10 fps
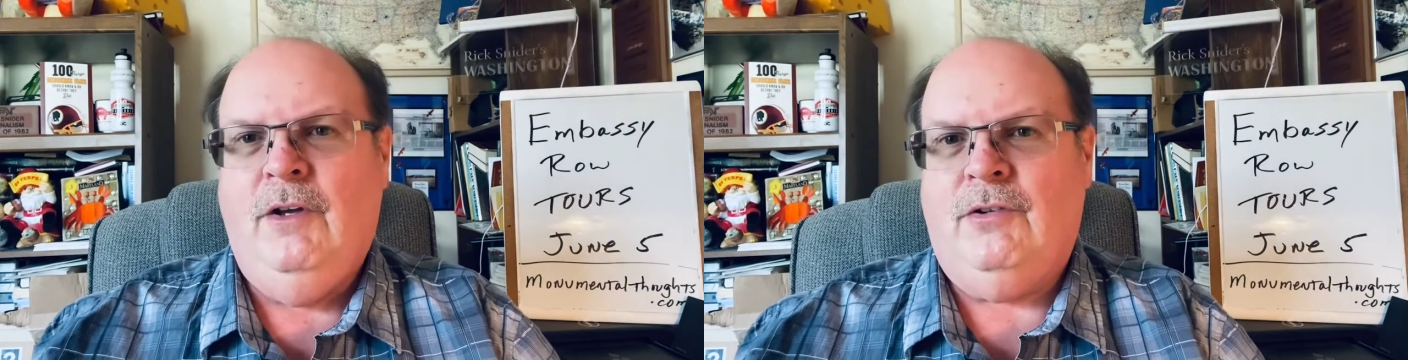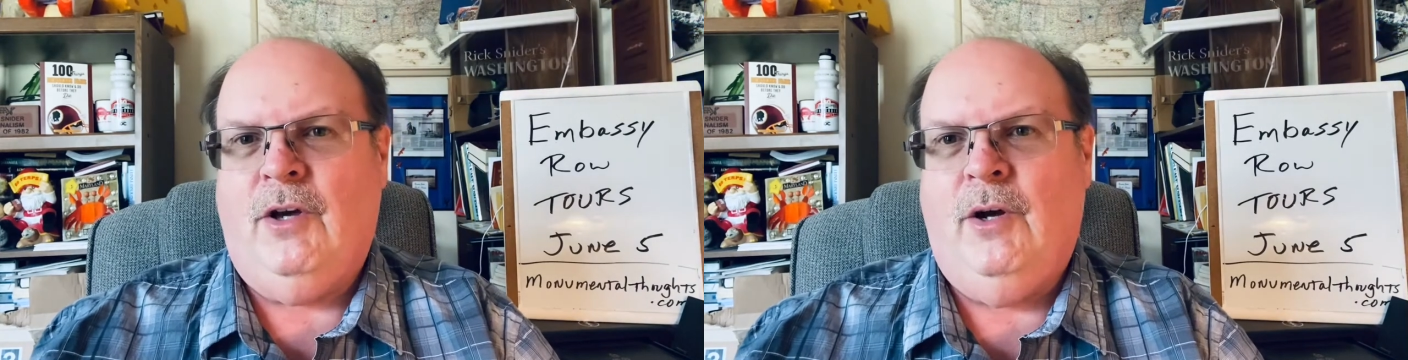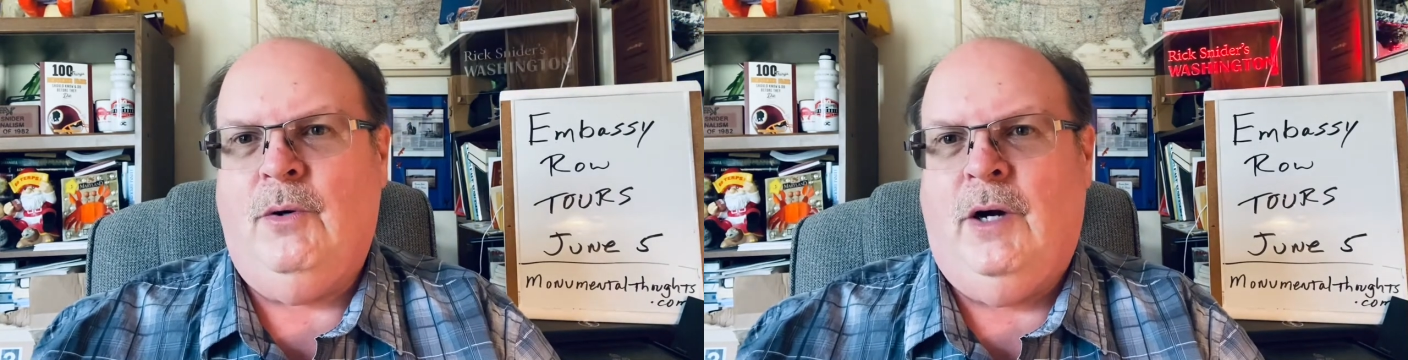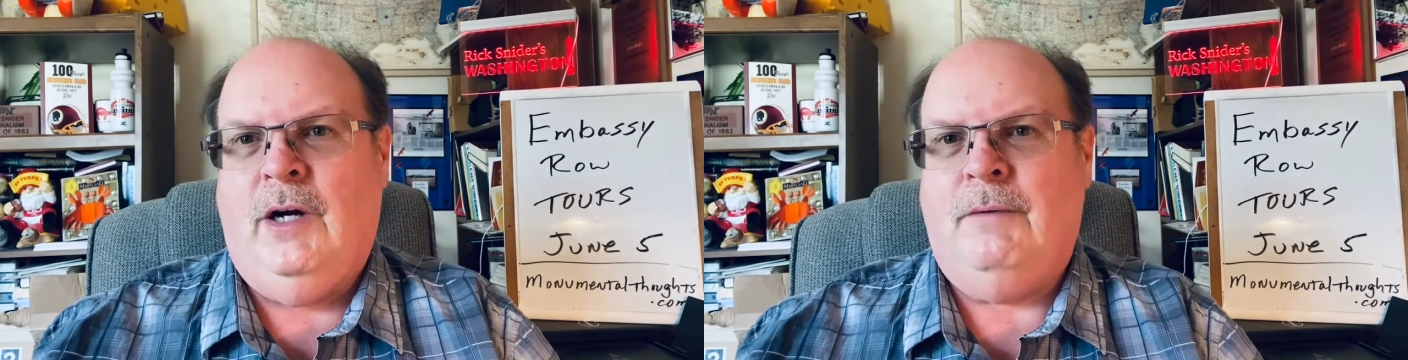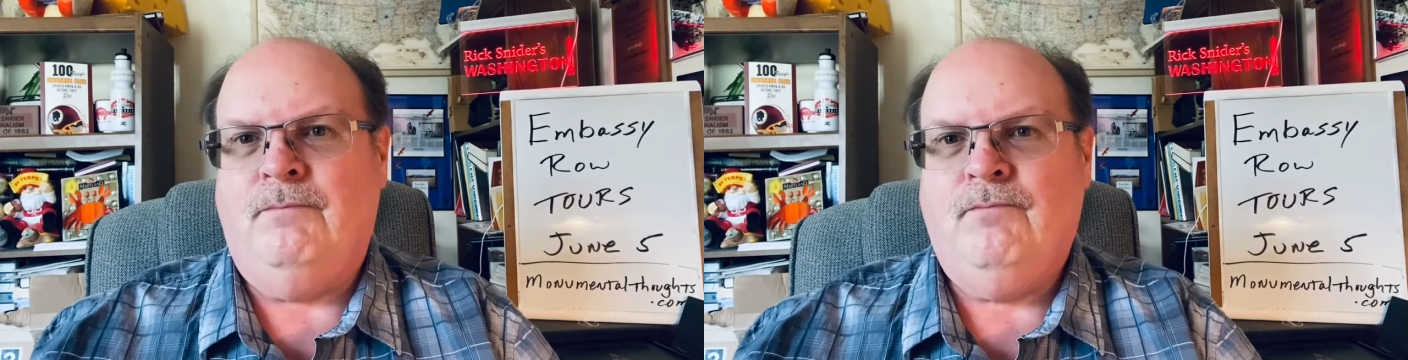So
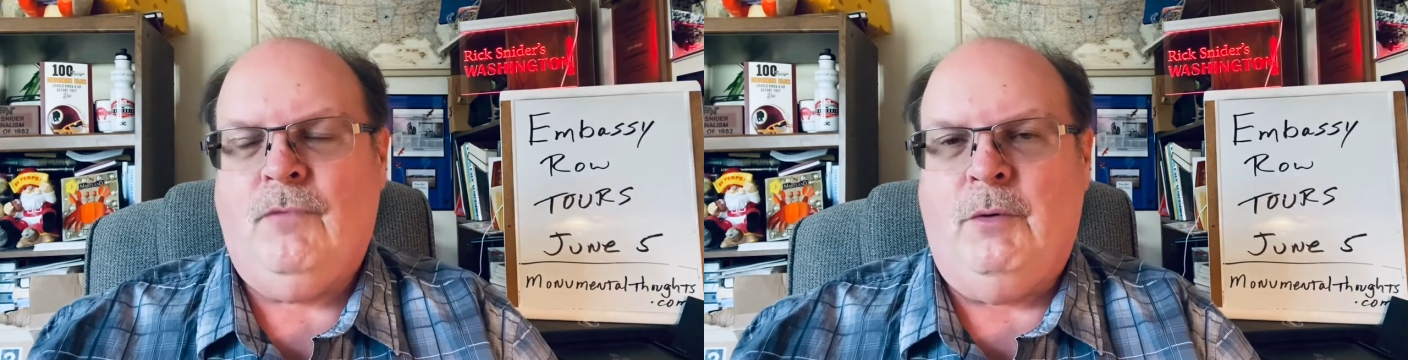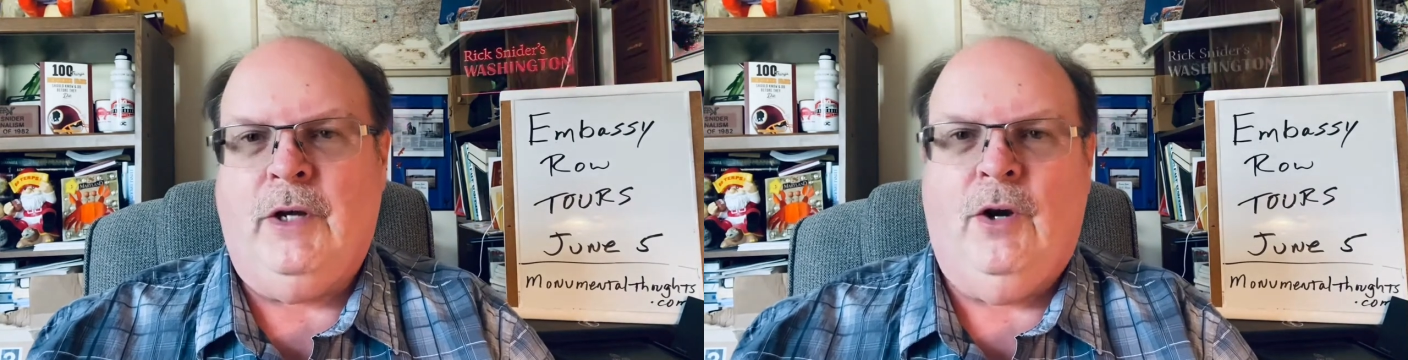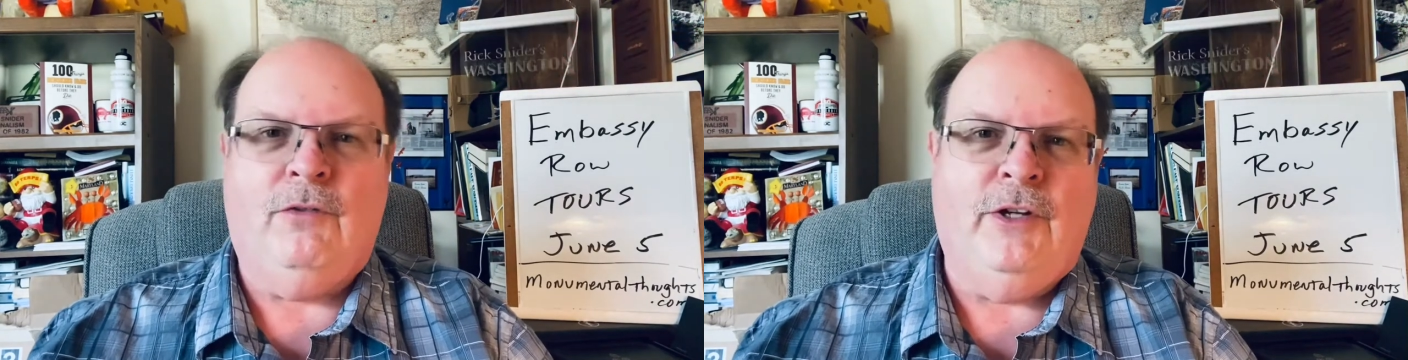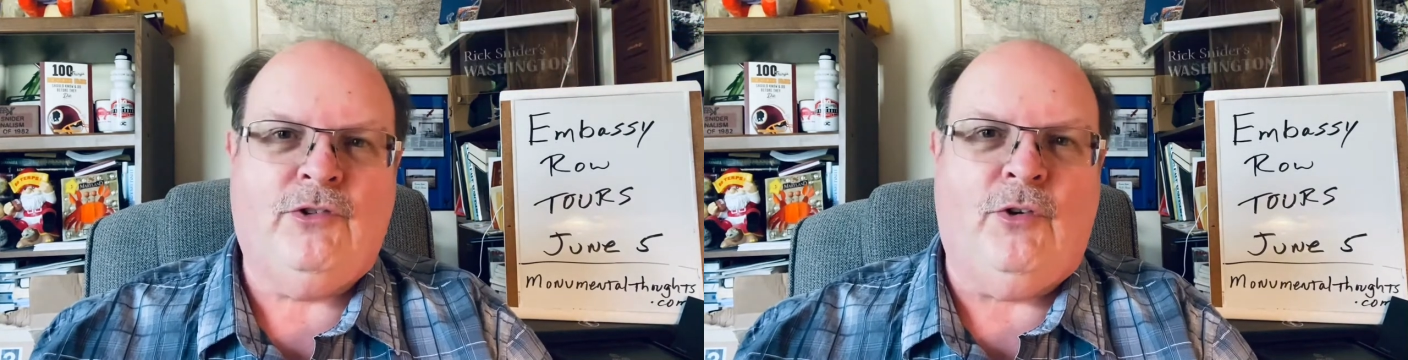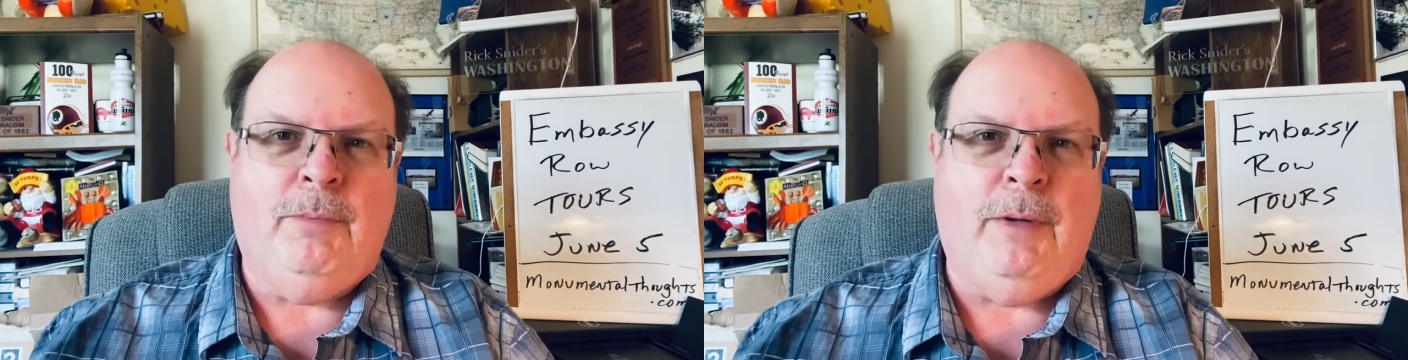um, we go
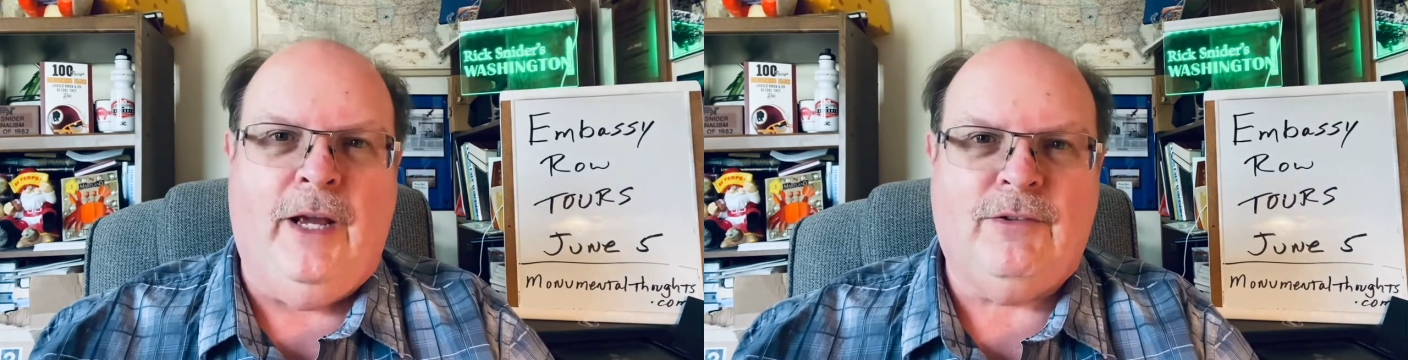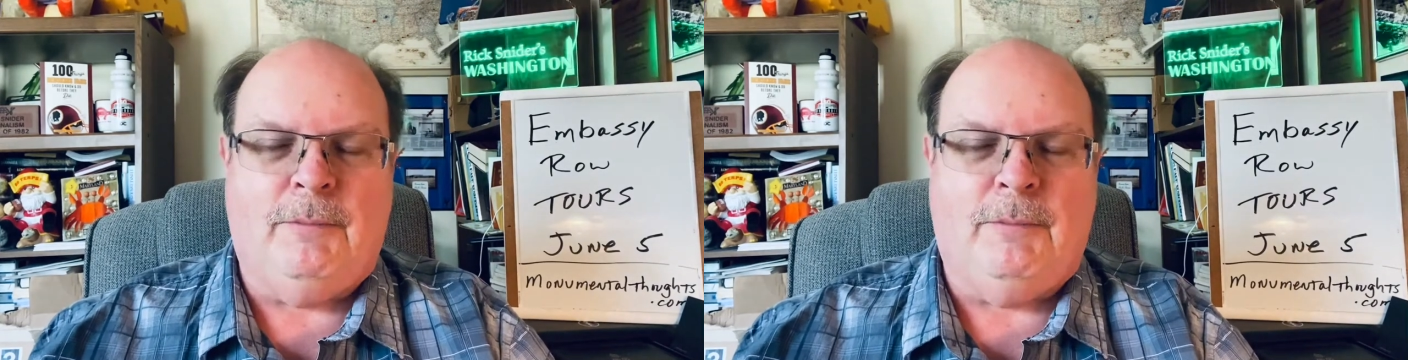leisurely pace.